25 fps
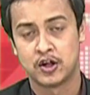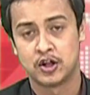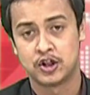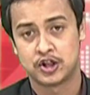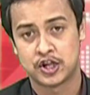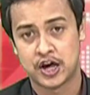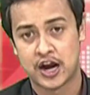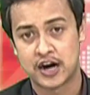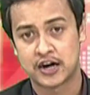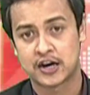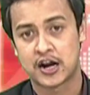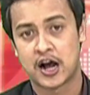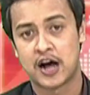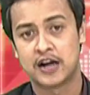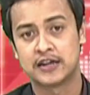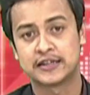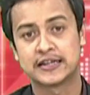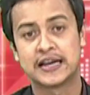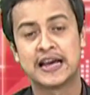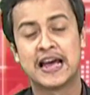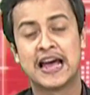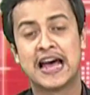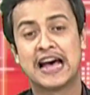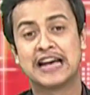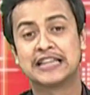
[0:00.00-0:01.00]
Jharkhand
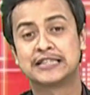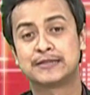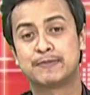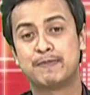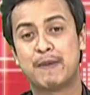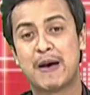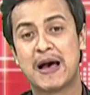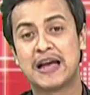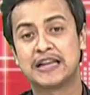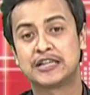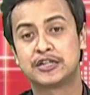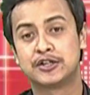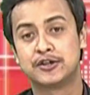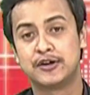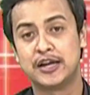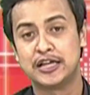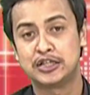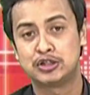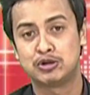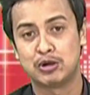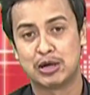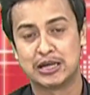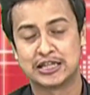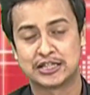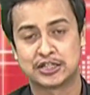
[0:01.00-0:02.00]
has banned
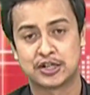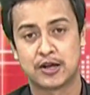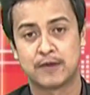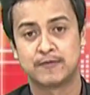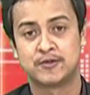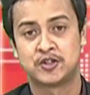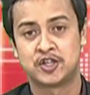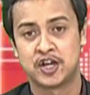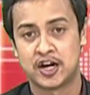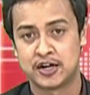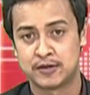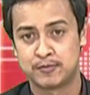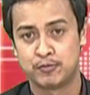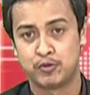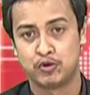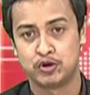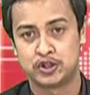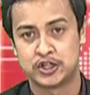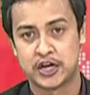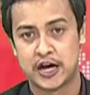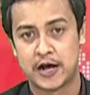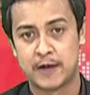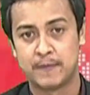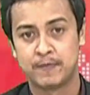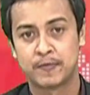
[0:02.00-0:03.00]
rituals of Chhath
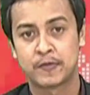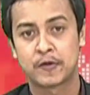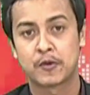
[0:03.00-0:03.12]
Puja,